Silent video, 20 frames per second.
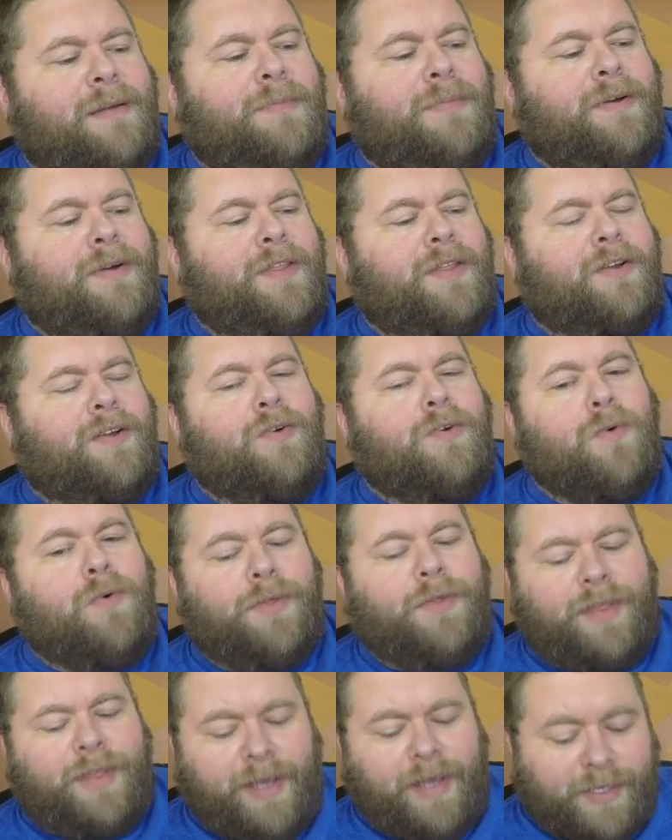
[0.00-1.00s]
But the
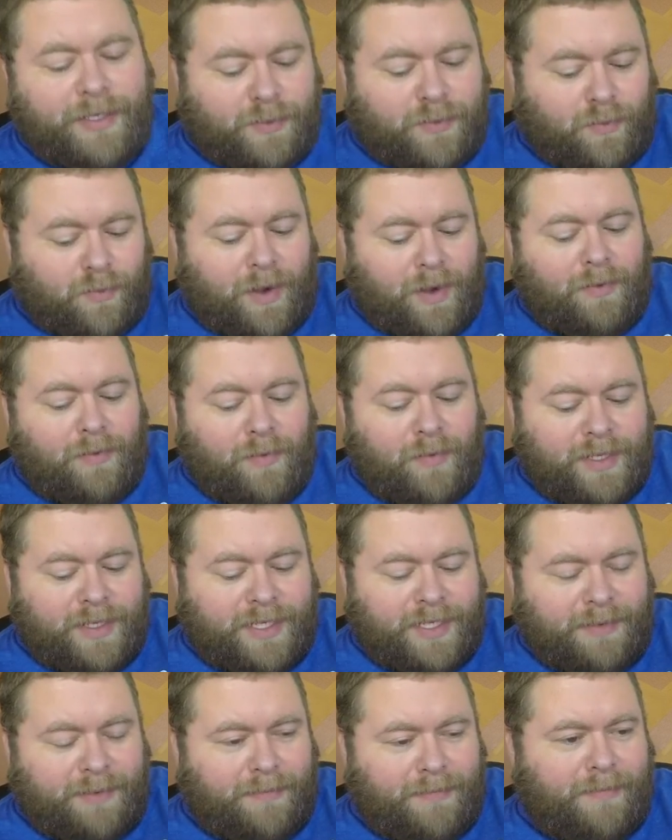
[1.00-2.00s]
cool thing is, what
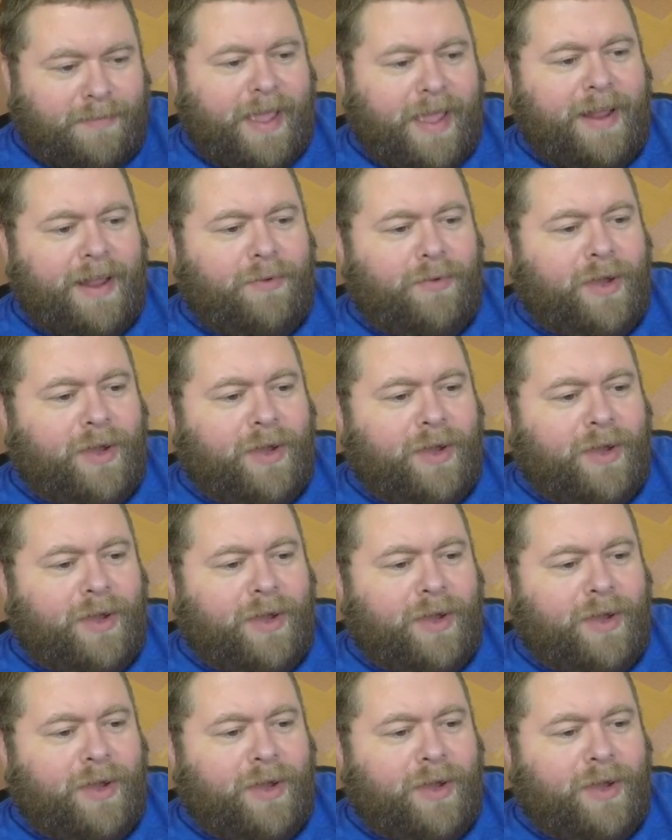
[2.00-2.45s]
was it made?